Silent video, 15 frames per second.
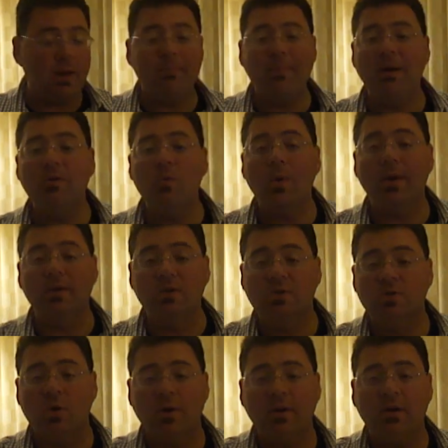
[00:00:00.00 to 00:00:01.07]
Now, by the way, you
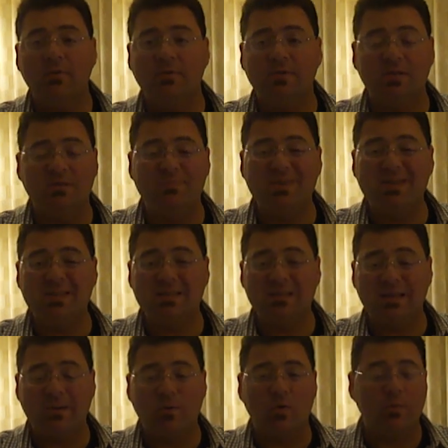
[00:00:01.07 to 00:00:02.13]
saw here it says business
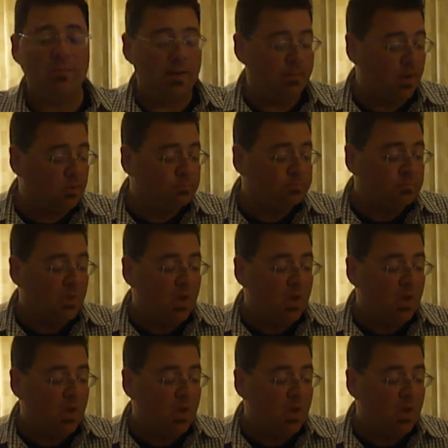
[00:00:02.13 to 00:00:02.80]
letter or memo.